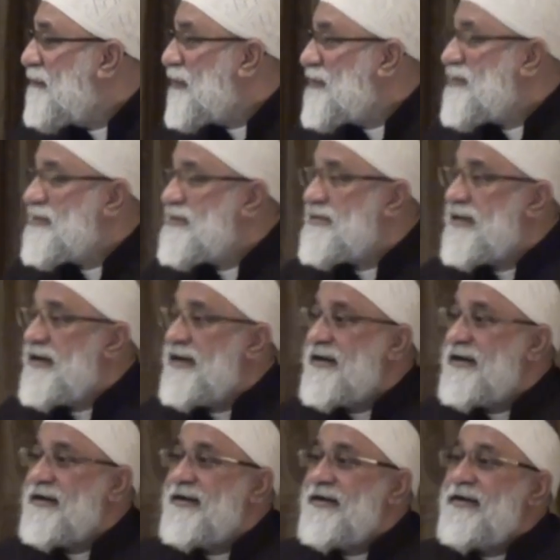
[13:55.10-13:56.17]
which is
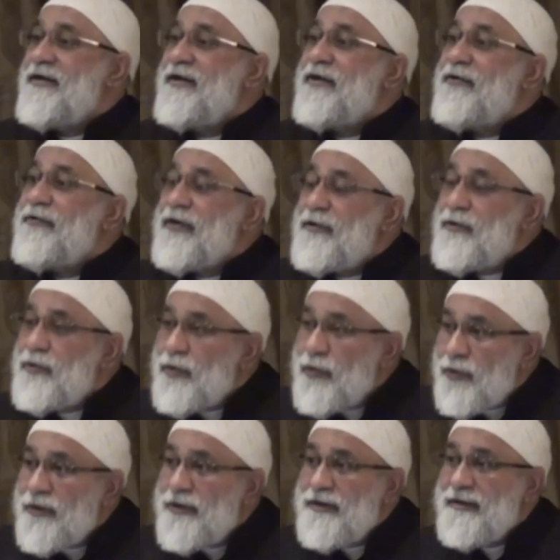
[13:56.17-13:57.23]
a
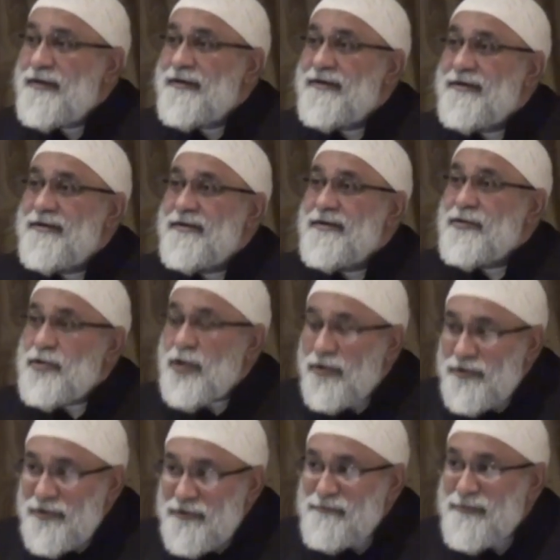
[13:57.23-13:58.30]
recorded,
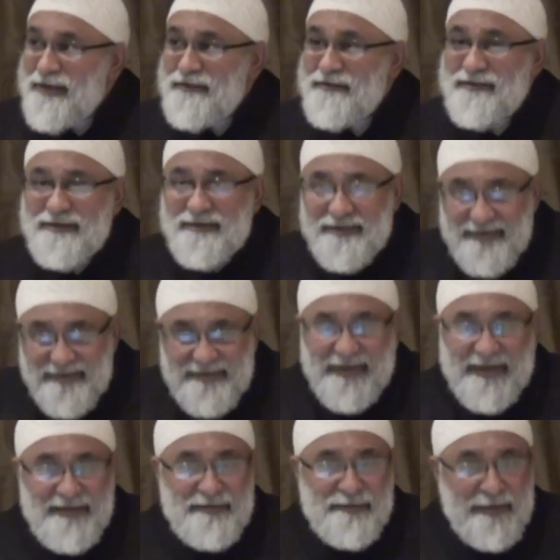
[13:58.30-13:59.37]
documented
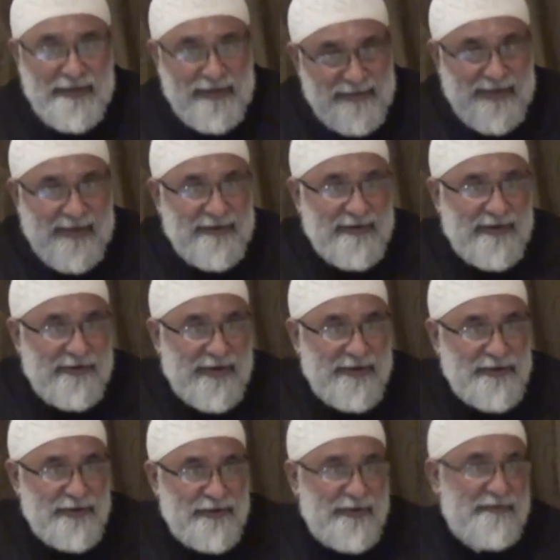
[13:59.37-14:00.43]
statement and
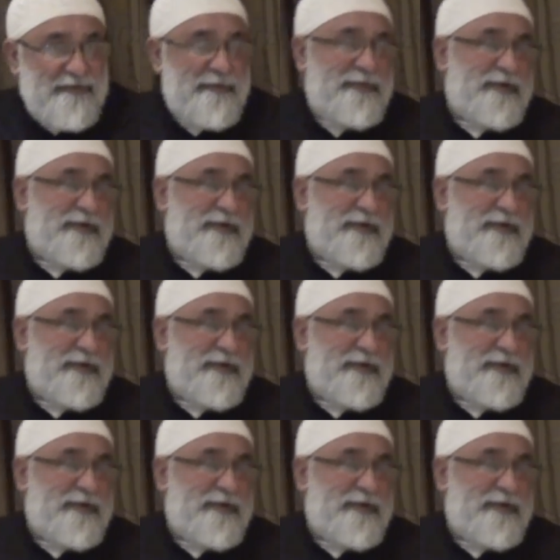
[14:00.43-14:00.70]
declaration of the